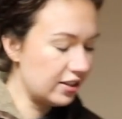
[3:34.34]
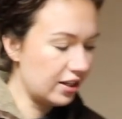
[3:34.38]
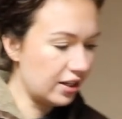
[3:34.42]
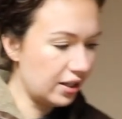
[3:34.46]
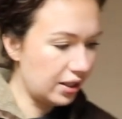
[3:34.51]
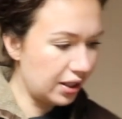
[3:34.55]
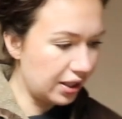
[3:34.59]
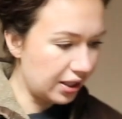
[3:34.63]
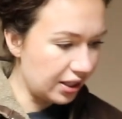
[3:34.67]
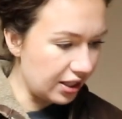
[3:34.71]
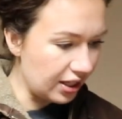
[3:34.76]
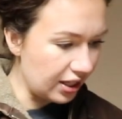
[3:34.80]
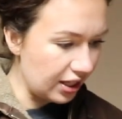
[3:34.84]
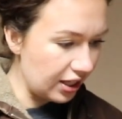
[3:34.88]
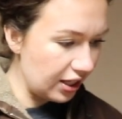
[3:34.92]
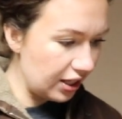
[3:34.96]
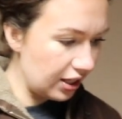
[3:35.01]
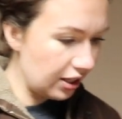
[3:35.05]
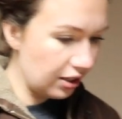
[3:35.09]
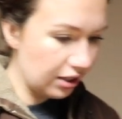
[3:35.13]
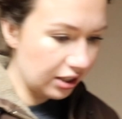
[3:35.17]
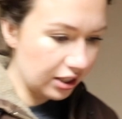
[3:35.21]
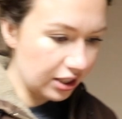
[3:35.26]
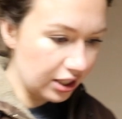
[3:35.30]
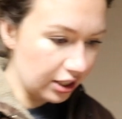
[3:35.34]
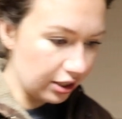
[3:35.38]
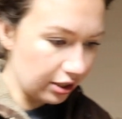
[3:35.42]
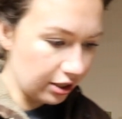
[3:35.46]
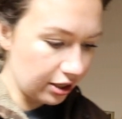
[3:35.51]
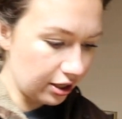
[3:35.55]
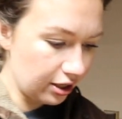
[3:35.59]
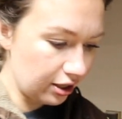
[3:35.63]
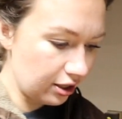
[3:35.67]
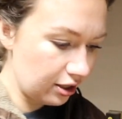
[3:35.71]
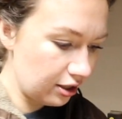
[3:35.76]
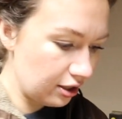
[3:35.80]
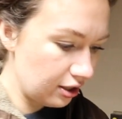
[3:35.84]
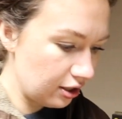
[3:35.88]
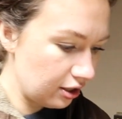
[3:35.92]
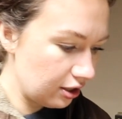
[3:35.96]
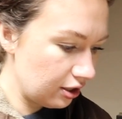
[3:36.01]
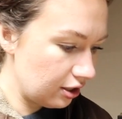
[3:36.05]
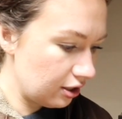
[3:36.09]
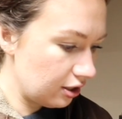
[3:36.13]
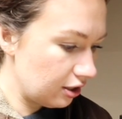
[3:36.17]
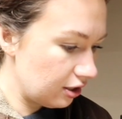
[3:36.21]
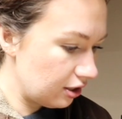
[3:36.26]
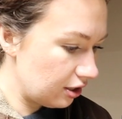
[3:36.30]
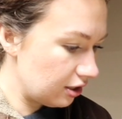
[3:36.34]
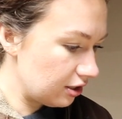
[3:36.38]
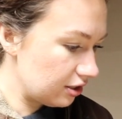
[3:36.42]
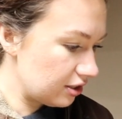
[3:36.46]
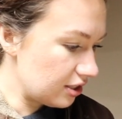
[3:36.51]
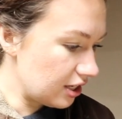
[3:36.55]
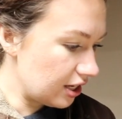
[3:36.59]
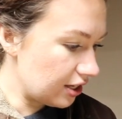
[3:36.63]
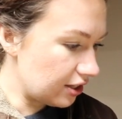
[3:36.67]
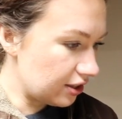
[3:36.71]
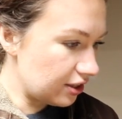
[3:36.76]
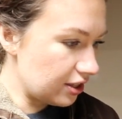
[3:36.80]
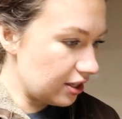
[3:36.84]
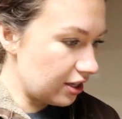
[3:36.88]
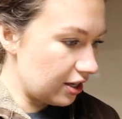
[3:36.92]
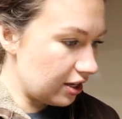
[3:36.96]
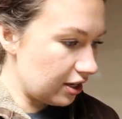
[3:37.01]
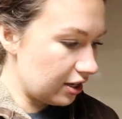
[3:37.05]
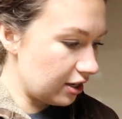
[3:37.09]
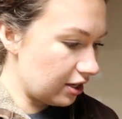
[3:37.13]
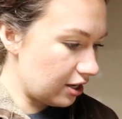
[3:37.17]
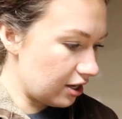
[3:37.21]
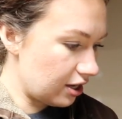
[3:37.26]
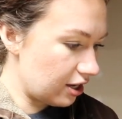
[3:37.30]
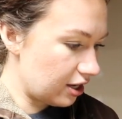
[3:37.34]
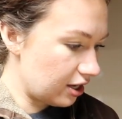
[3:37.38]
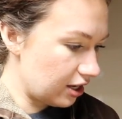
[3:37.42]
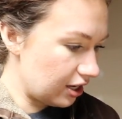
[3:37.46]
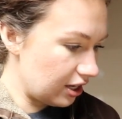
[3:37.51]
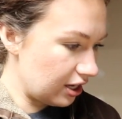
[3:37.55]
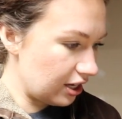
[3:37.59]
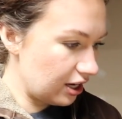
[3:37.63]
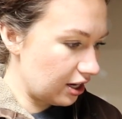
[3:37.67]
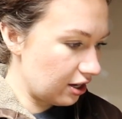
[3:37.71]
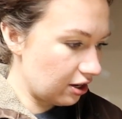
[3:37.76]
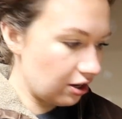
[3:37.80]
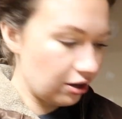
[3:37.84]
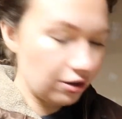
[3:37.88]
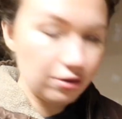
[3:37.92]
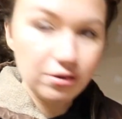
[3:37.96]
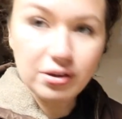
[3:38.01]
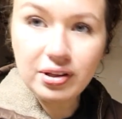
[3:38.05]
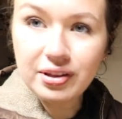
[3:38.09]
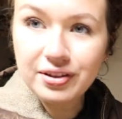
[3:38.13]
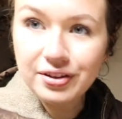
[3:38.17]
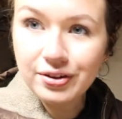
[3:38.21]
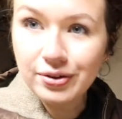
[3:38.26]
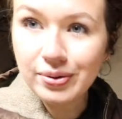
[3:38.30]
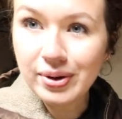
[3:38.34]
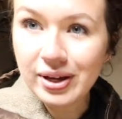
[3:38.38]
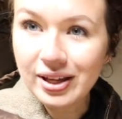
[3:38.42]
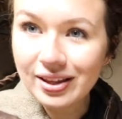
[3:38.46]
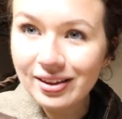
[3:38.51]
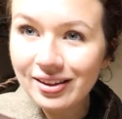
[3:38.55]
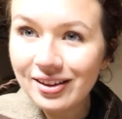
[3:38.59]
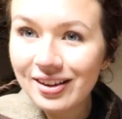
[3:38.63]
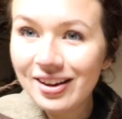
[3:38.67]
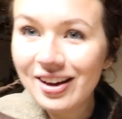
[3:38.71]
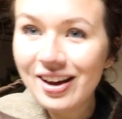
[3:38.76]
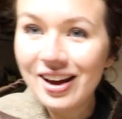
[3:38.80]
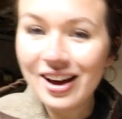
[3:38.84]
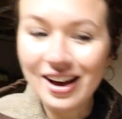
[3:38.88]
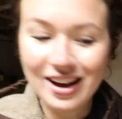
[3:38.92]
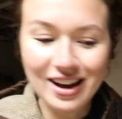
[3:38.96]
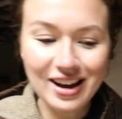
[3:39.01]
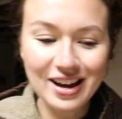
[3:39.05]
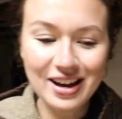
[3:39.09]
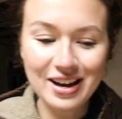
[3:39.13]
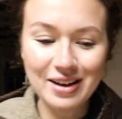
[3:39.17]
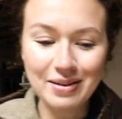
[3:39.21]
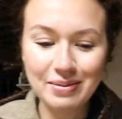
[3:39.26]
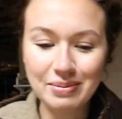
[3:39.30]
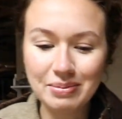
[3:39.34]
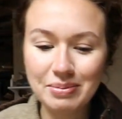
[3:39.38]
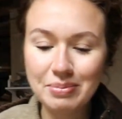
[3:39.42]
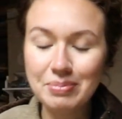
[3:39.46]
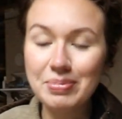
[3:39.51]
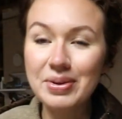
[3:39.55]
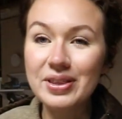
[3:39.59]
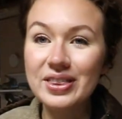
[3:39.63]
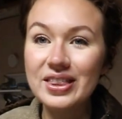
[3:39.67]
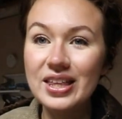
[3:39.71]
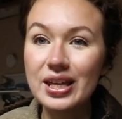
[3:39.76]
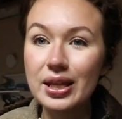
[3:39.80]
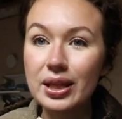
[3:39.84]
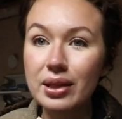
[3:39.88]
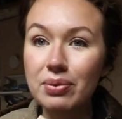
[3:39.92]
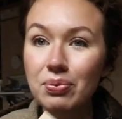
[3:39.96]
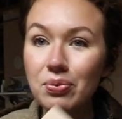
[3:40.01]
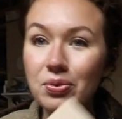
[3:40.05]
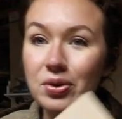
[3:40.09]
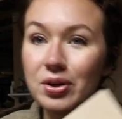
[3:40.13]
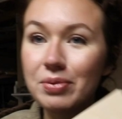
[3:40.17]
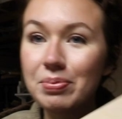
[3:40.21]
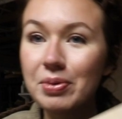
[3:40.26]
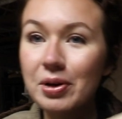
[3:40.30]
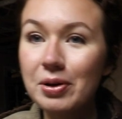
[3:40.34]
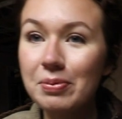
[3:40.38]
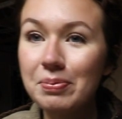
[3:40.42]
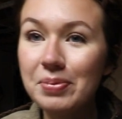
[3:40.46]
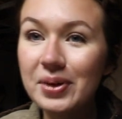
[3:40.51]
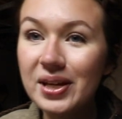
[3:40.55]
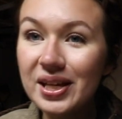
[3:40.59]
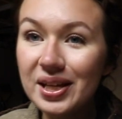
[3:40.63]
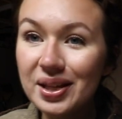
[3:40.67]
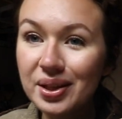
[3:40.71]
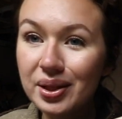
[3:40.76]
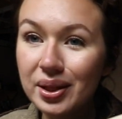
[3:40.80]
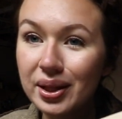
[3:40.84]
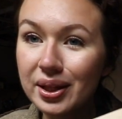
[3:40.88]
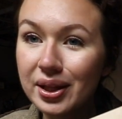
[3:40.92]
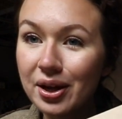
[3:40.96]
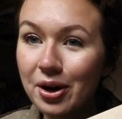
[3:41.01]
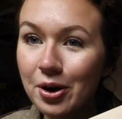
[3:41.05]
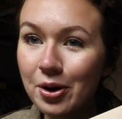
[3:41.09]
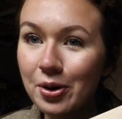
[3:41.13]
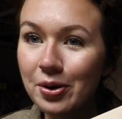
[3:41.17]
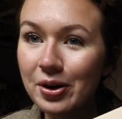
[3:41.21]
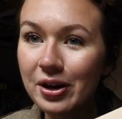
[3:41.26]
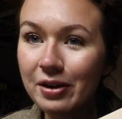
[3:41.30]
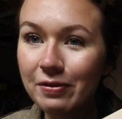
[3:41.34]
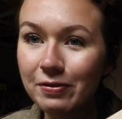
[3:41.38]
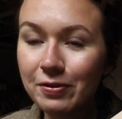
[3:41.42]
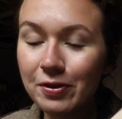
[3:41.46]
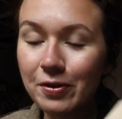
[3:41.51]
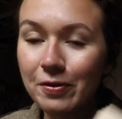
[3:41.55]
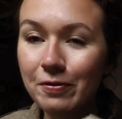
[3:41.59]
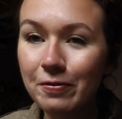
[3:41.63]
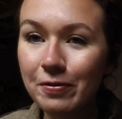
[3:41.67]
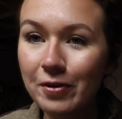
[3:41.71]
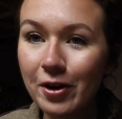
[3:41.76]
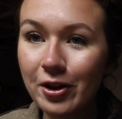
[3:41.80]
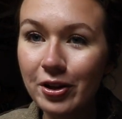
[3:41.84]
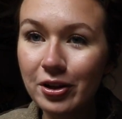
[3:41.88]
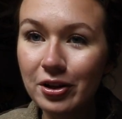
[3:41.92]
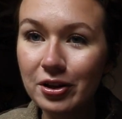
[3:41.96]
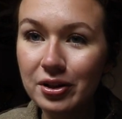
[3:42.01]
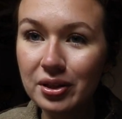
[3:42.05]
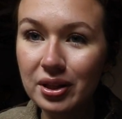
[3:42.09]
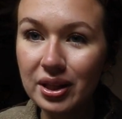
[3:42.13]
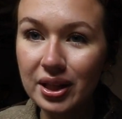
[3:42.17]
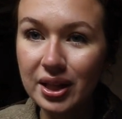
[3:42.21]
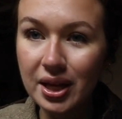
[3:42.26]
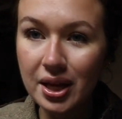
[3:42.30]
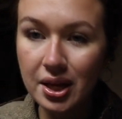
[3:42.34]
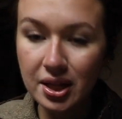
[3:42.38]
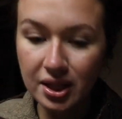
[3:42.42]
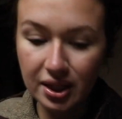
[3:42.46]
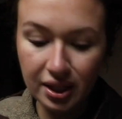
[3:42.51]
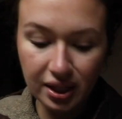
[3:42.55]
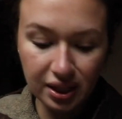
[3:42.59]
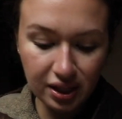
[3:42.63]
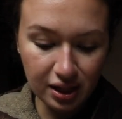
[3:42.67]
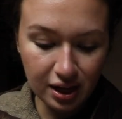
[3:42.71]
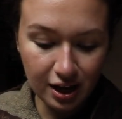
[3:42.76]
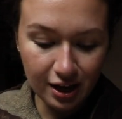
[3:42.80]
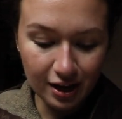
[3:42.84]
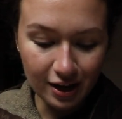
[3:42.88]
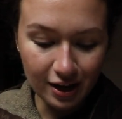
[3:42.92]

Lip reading: dusty. I need to take the air hose to it. But this wood burn piece, so if you followed since